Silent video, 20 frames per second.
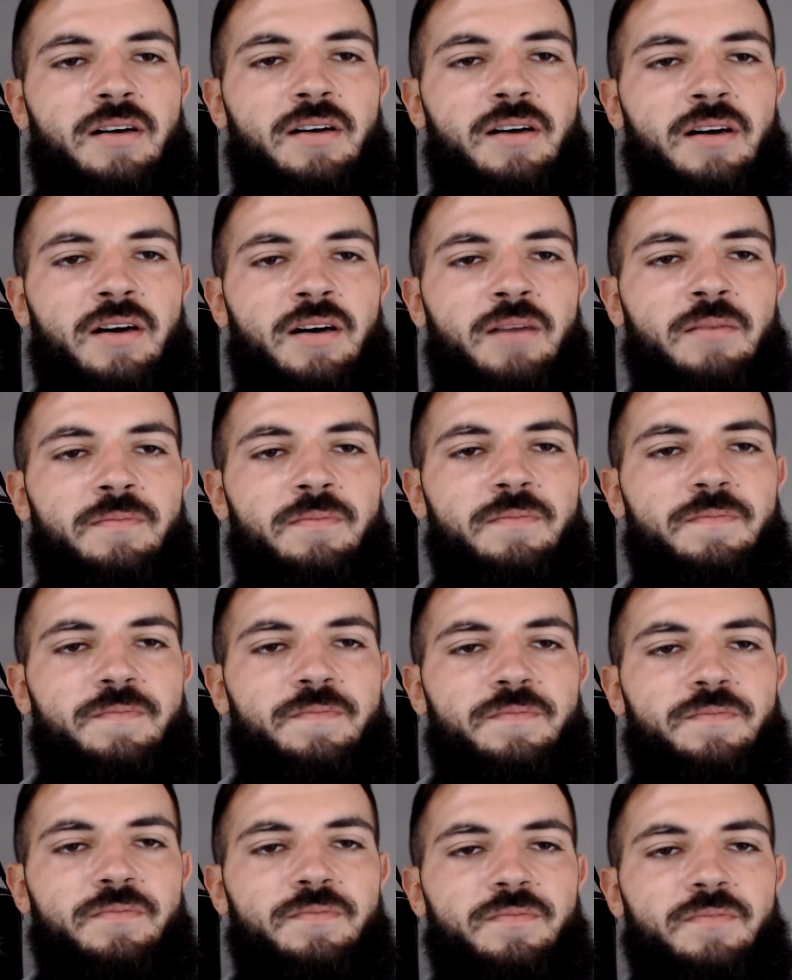
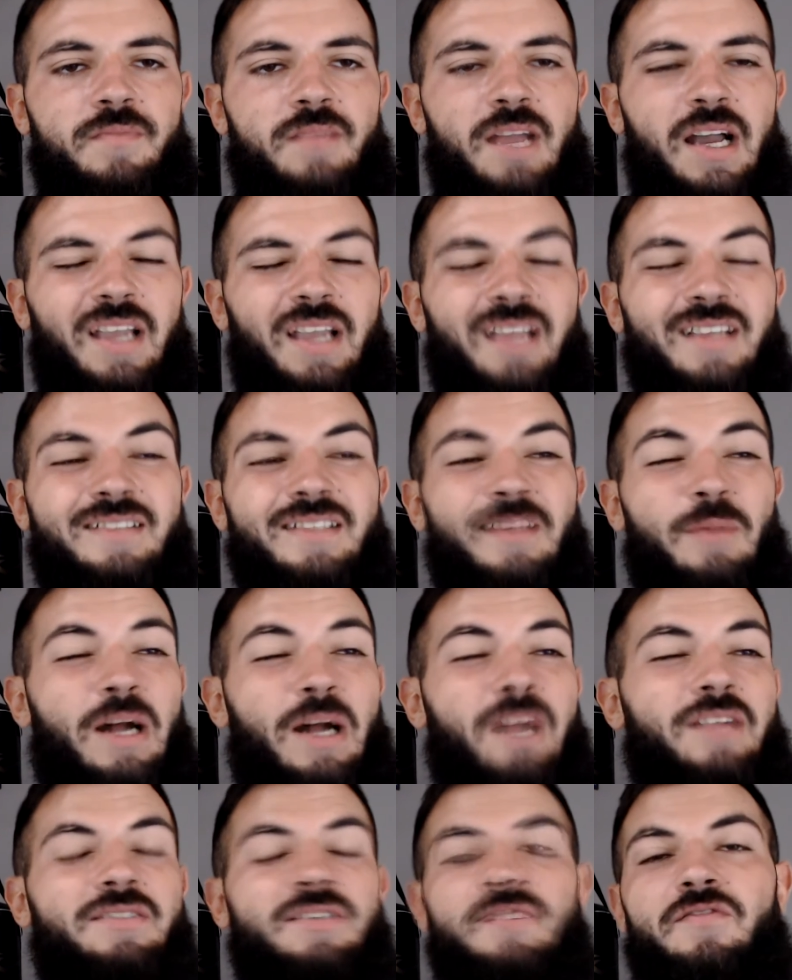I could see him
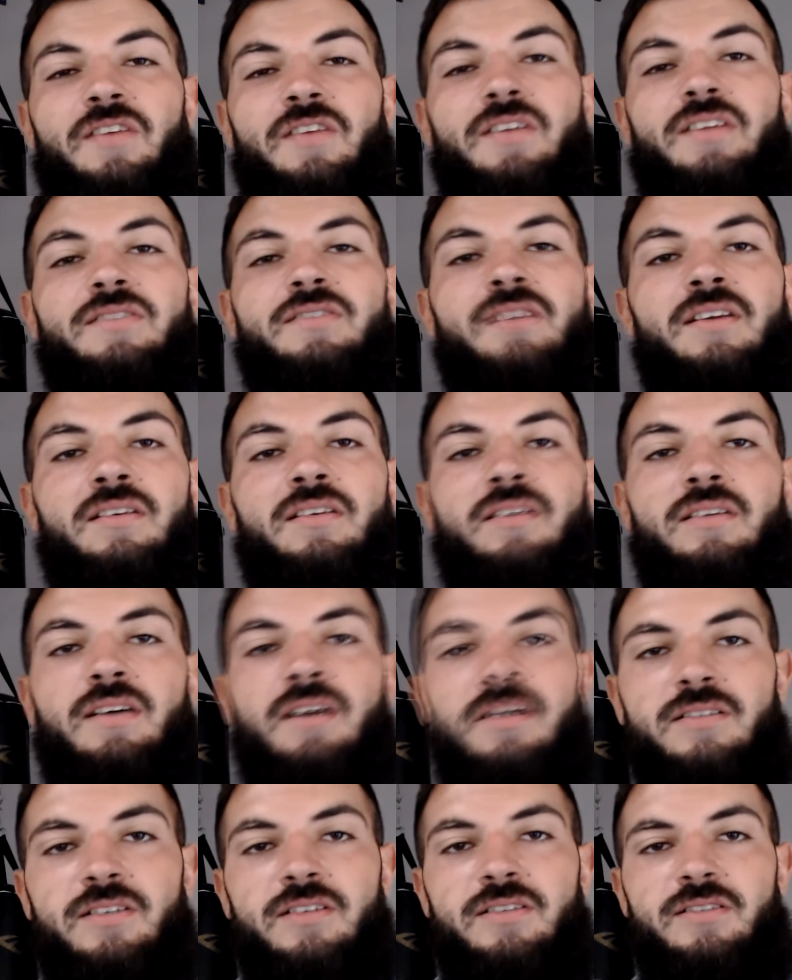honestly finishing
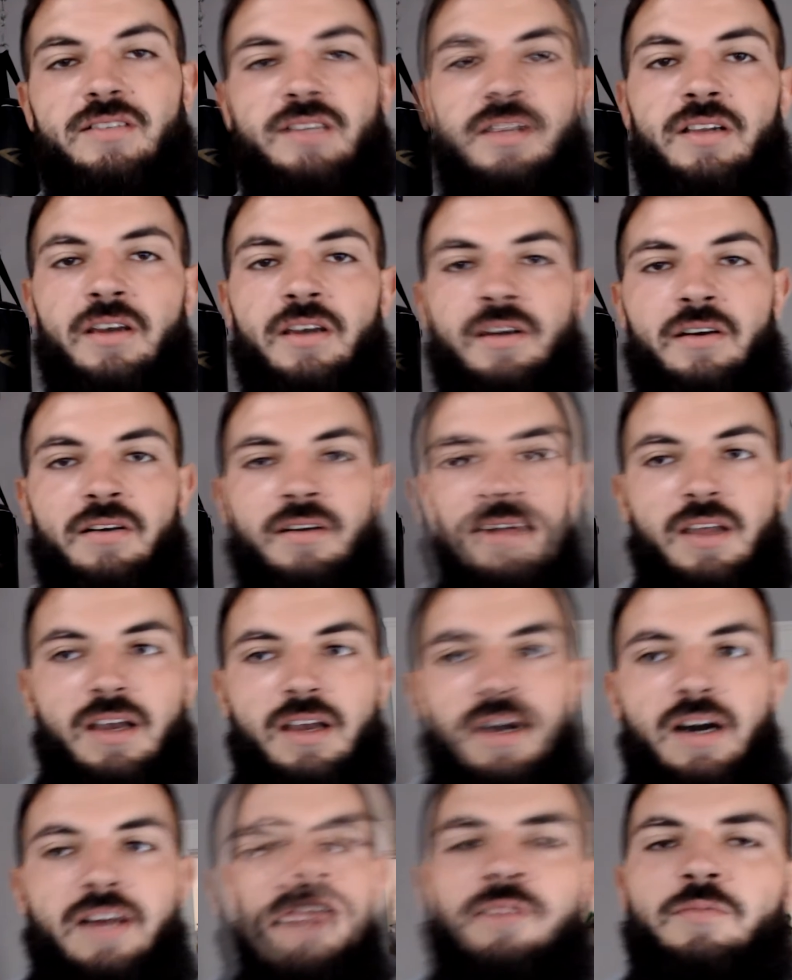Jairzinho.
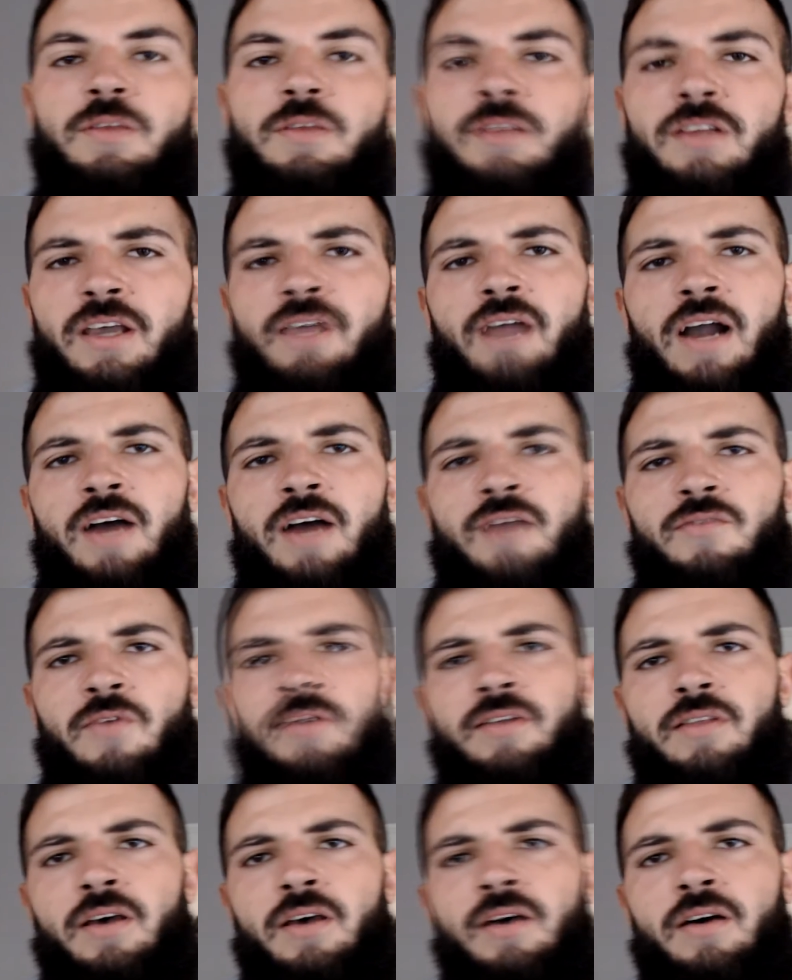I think it'd be like
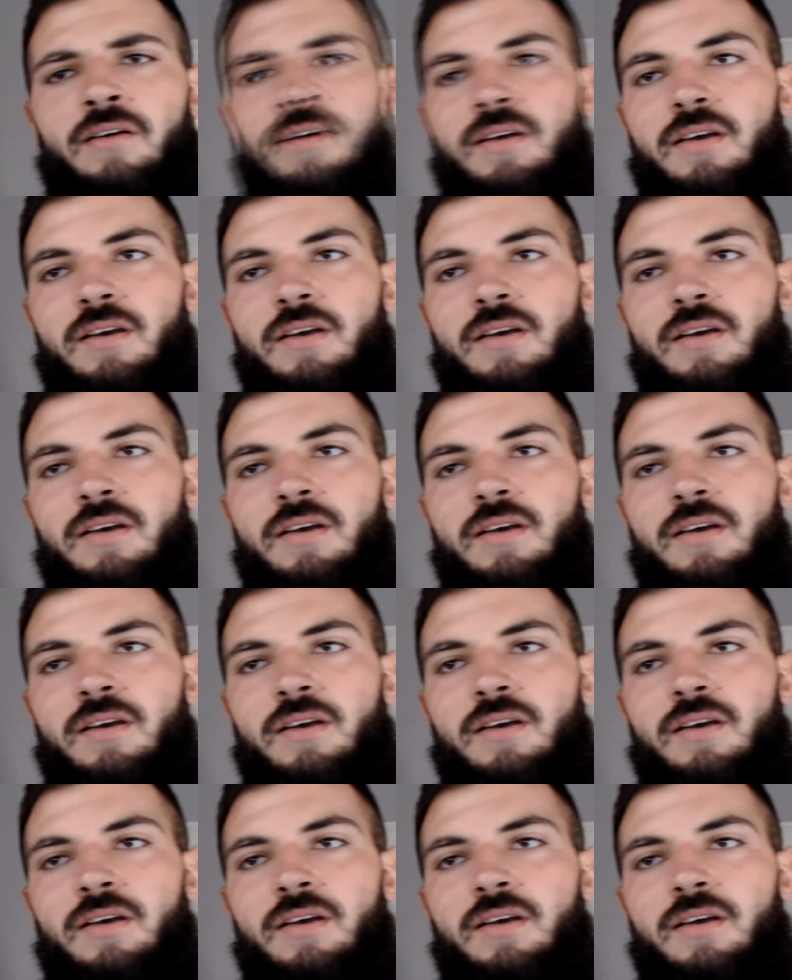groundwork, though.